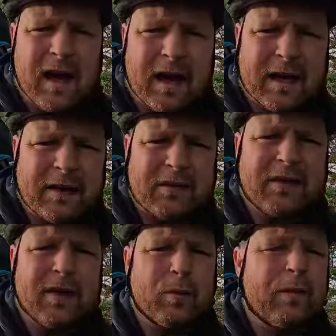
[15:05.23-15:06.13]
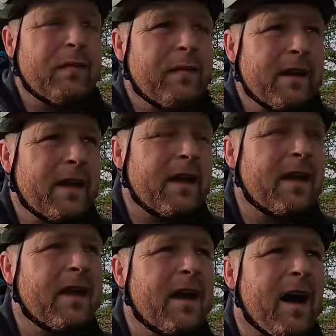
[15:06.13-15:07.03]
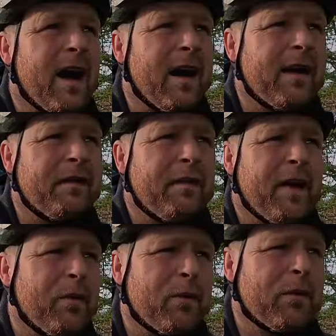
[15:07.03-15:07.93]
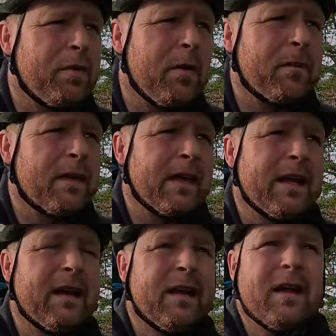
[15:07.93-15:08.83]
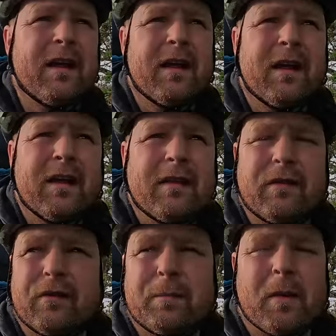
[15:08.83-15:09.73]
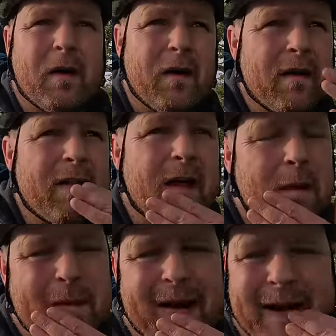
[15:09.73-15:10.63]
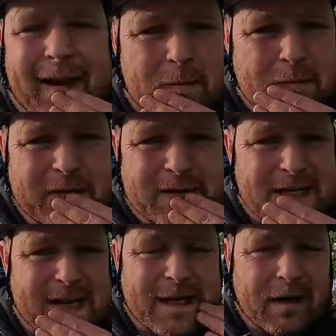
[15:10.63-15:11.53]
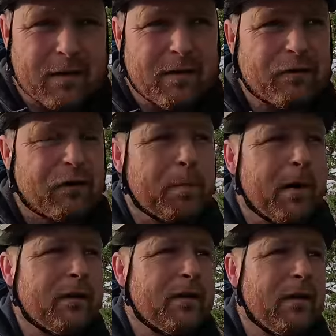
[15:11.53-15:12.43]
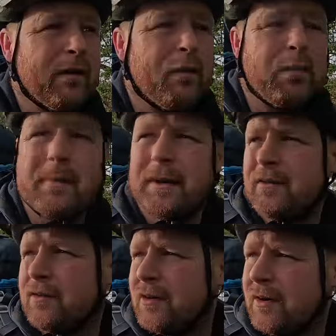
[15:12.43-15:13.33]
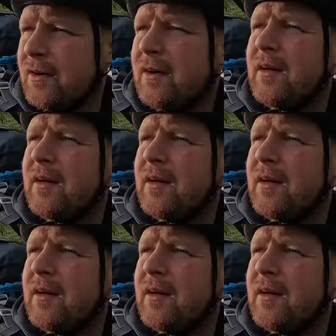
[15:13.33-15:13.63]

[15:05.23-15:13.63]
I can say one thing, I have found probably the spot that I might camp at tonight. I've just passed it a couple of minutes ago.